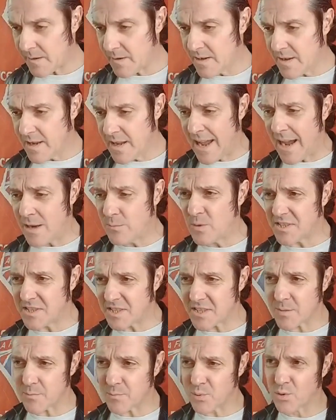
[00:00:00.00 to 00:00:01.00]
And we
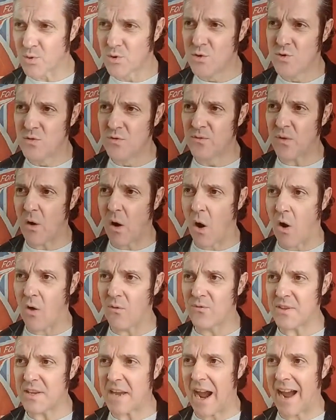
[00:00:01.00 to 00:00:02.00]
disapprove of
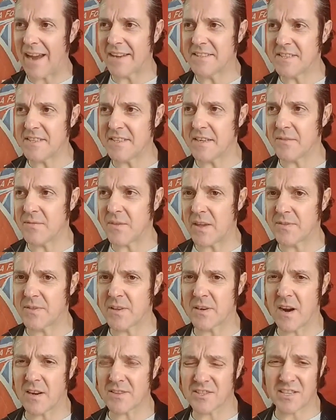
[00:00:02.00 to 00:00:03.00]
the idea that there
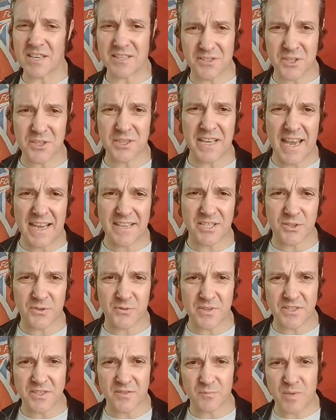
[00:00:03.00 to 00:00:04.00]
are certain
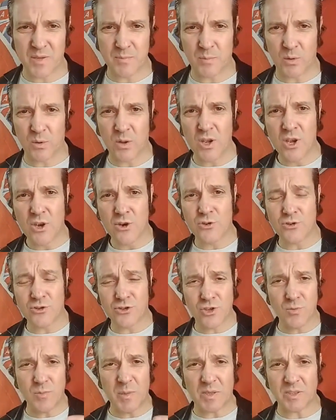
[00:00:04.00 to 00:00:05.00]
categories of people who
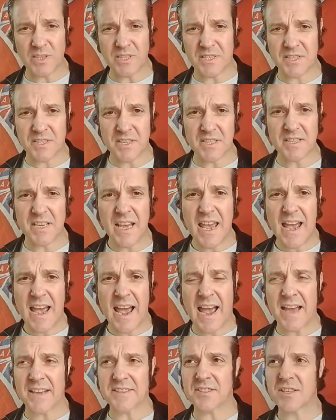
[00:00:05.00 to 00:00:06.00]
should be listed
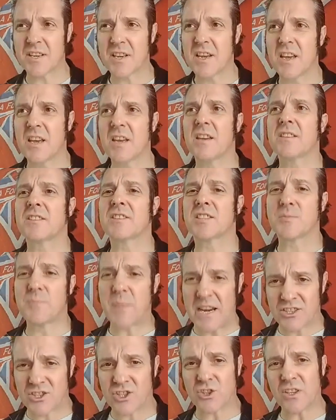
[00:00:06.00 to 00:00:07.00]
as
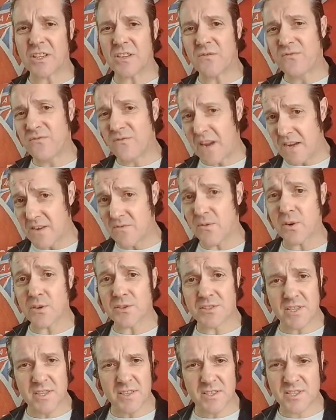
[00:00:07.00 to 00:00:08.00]
specially favoured
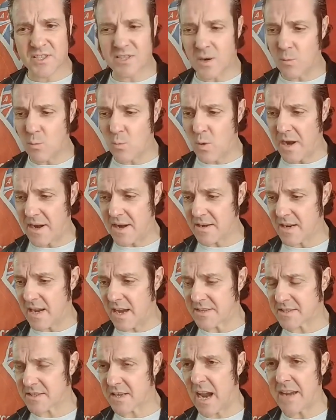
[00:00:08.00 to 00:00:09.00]
in some way,
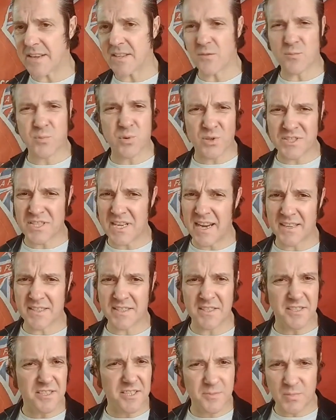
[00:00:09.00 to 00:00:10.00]
as kind of
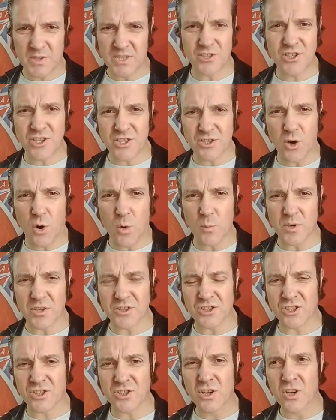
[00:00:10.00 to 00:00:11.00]
protected species
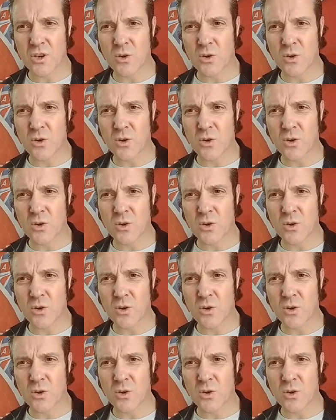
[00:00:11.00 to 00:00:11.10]
almost.